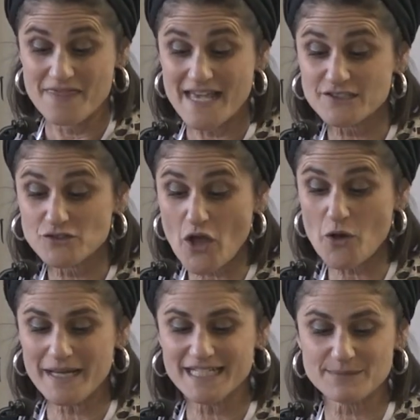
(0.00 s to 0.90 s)
There's
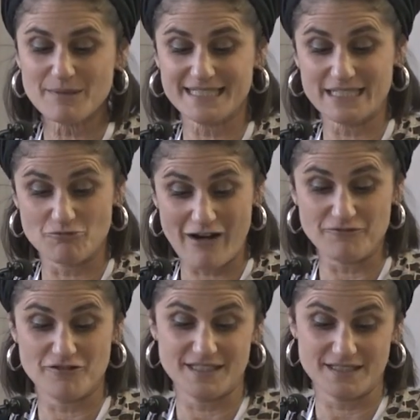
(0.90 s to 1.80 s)
no explicit
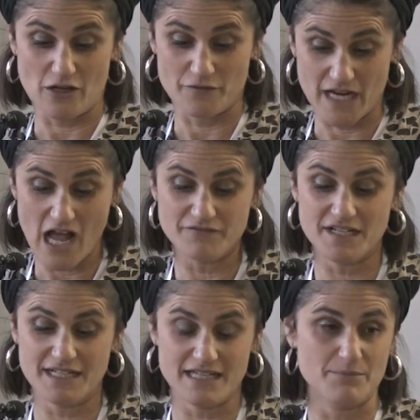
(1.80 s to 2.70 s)
reference of the covenant